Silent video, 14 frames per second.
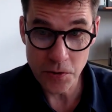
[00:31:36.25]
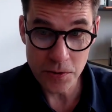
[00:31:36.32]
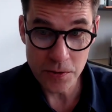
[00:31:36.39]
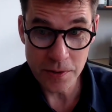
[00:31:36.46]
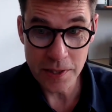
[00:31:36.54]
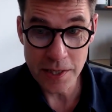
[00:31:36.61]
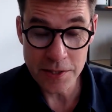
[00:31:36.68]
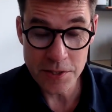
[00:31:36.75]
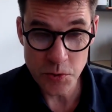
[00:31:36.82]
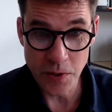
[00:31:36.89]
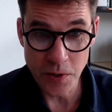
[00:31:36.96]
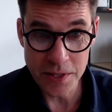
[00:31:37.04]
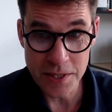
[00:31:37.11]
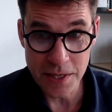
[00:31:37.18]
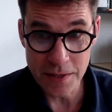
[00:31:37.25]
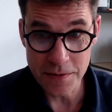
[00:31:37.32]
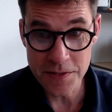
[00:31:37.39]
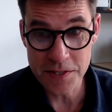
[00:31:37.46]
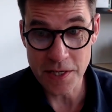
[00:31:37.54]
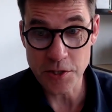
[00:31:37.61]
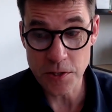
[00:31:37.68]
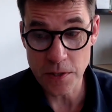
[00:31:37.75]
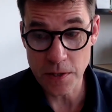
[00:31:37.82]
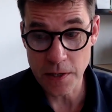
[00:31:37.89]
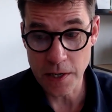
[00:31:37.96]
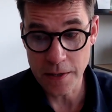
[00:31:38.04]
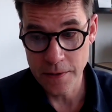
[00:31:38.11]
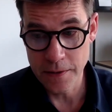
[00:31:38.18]
early 20th
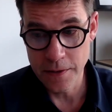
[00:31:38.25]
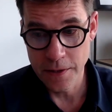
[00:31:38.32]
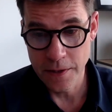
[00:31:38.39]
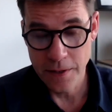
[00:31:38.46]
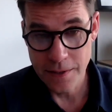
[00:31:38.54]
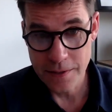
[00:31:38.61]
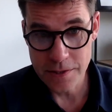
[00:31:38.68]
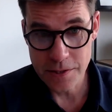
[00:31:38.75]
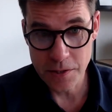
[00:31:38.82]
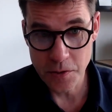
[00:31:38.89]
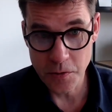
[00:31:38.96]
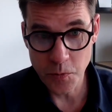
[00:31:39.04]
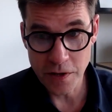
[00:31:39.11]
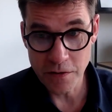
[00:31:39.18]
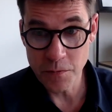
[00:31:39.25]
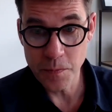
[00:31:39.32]
century. So we've